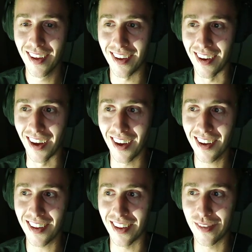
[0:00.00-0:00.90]

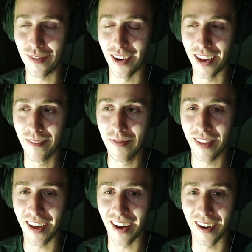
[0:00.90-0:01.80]
That's funny.
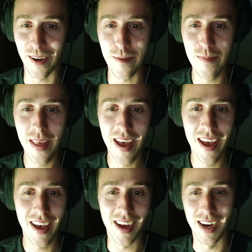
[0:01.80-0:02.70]
I don't
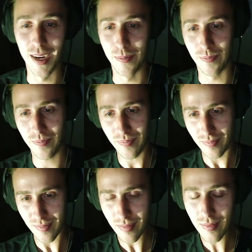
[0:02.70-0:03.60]
know.
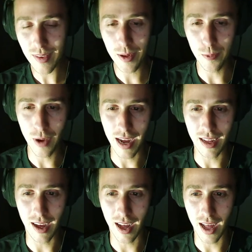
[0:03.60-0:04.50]

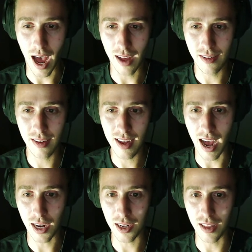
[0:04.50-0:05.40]
Right. I'd say
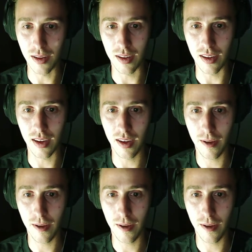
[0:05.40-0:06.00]
actually